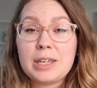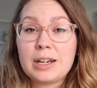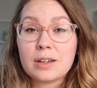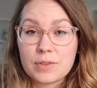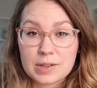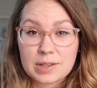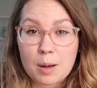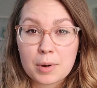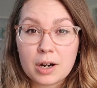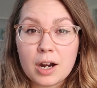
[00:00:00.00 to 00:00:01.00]
the beginning of the
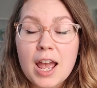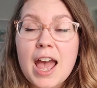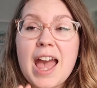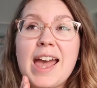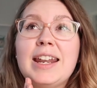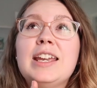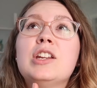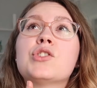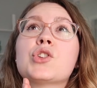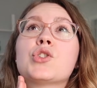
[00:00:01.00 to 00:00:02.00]
summer and it
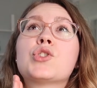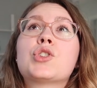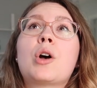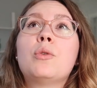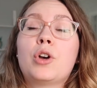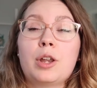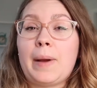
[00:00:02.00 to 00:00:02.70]
is so good.